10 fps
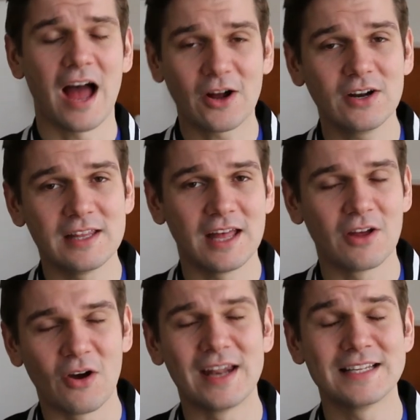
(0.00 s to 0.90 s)
I got in there
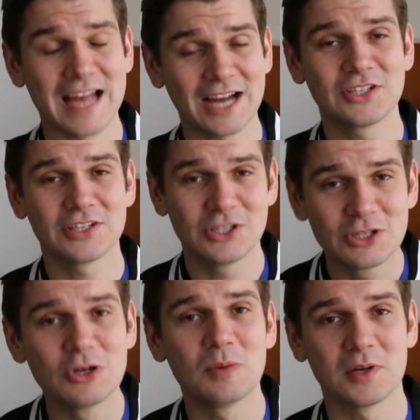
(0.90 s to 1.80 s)
though, and it's actually
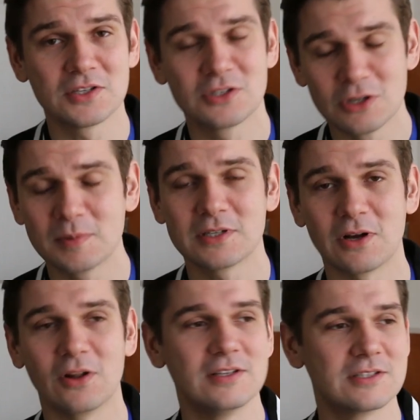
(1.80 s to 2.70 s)
super, super
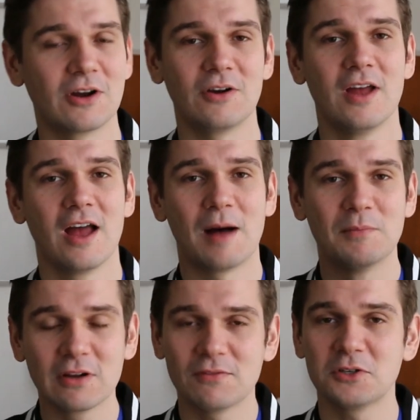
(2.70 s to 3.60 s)
solid. So
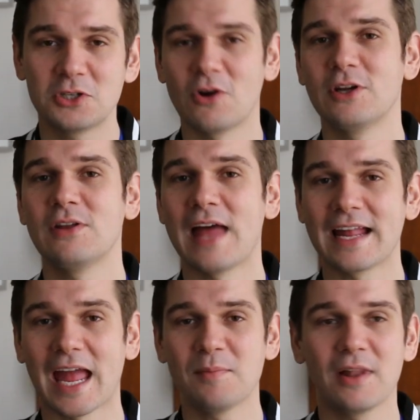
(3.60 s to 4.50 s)
I'm looking forward to showing you
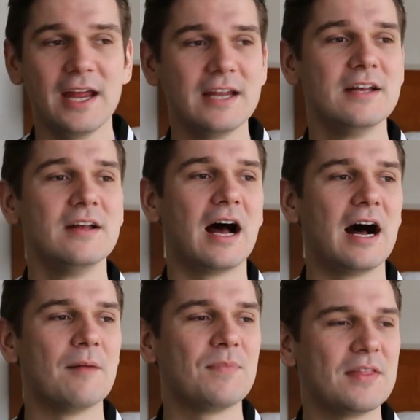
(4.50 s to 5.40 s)
that gameplay.
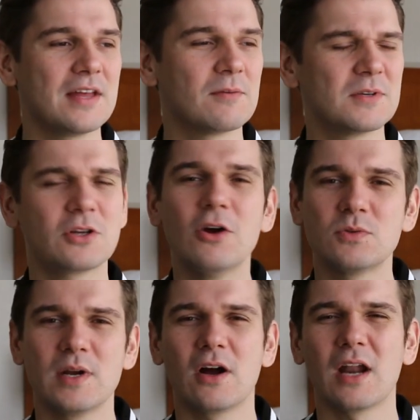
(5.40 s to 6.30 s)
And the other one was
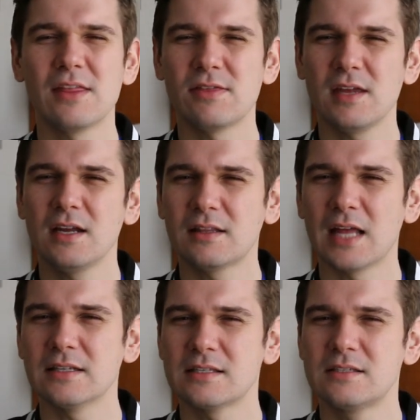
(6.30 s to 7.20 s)
Ghost Recon. I think
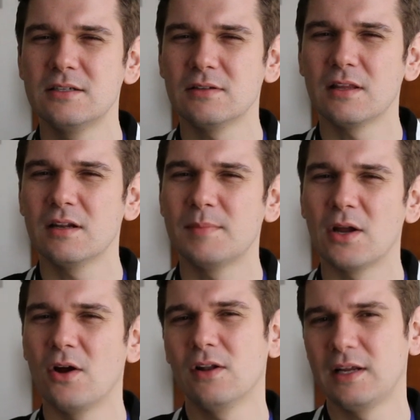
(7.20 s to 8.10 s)
that's still a little
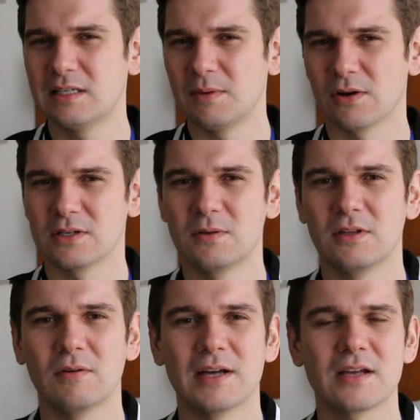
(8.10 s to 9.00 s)
bit early, to be honest with
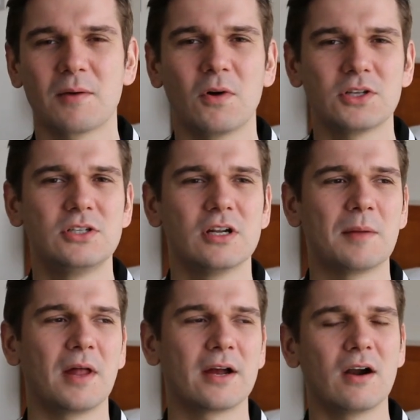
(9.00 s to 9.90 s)
you. As I watched it,
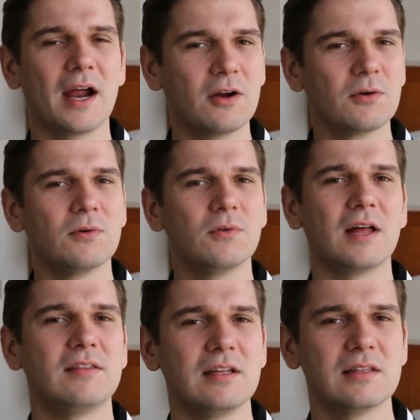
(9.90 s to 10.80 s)
I'm like, all right,
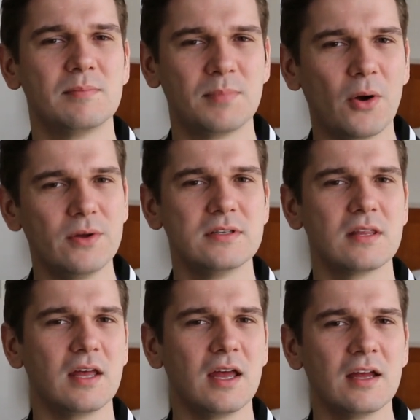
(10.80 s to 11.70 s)
cool. I think the bones
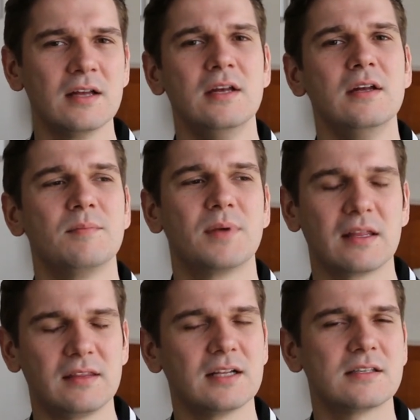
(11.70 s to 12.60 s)
are there, but
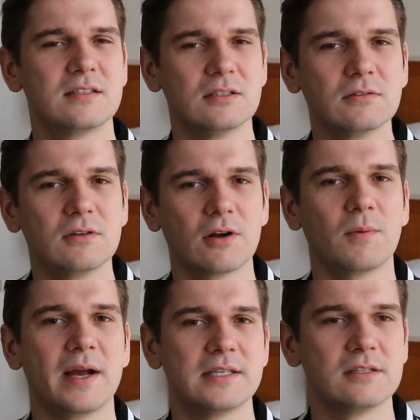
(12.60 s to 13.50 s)
I think it's still got a
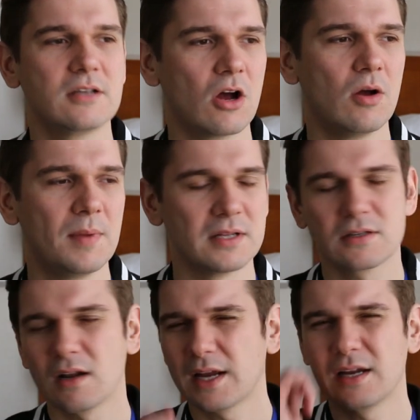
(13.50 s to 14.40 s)
ways to go. But it's
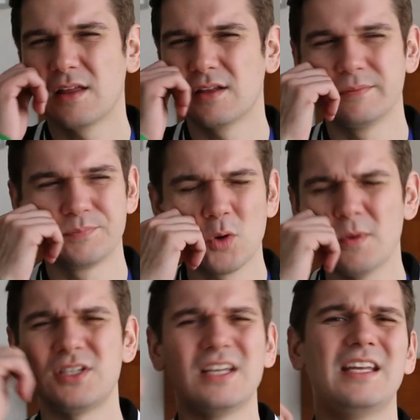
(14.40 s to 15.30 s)
got like another,
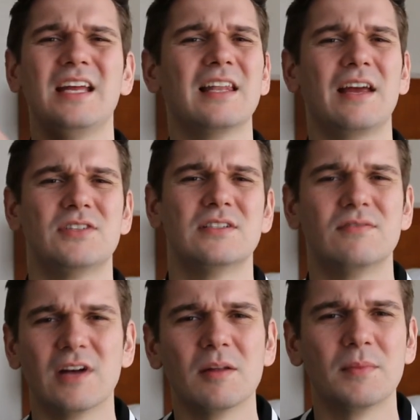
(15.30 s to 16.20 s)
almost a year left in
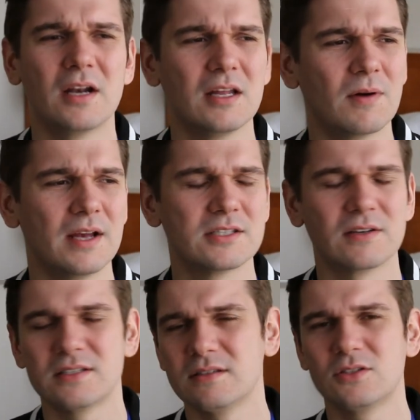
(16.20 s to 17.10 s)
development anyway, so
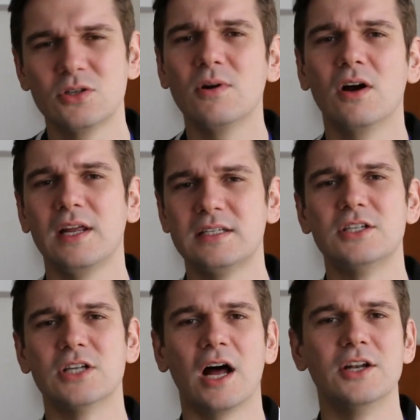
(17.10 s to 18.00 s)
it's too early to
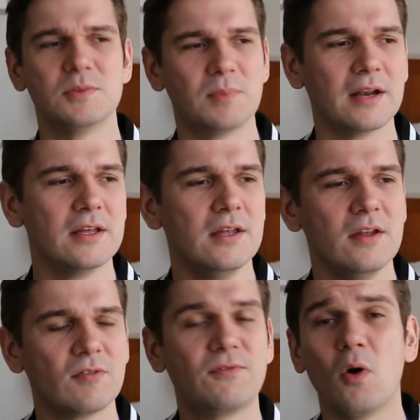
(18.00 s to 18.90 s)
judge. But
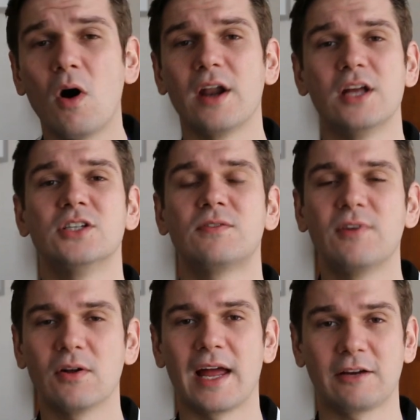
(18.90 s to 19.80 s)
For Honor just
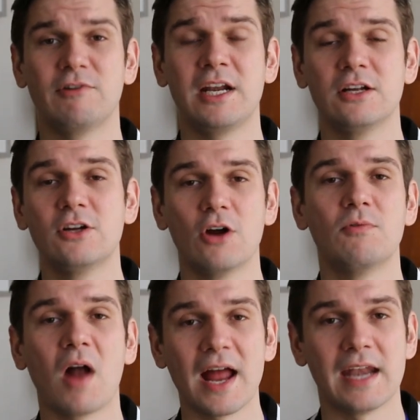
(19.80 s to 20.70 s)
felt like ready to go
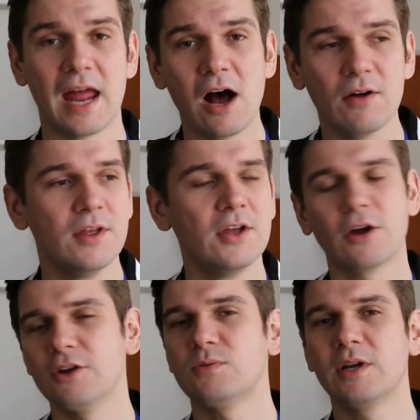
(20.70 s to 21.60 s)
right now.
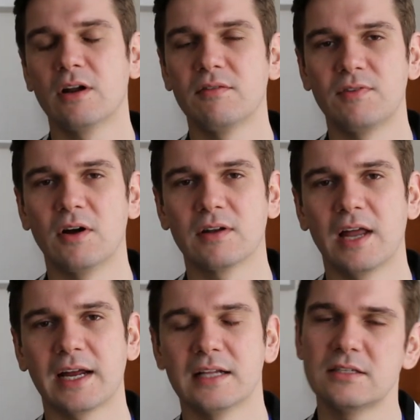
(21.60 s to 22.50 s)
Ghost Recon, it felt
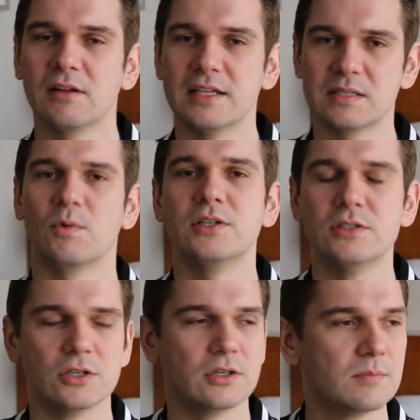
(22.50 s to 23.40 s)
like it still had some work to
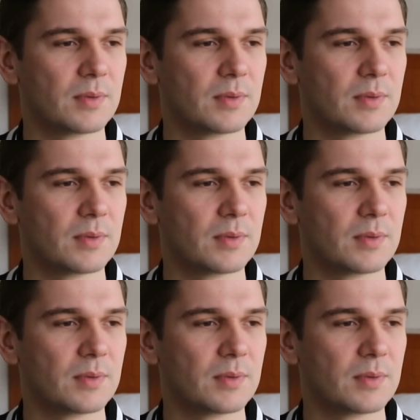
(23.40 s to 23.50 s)
do.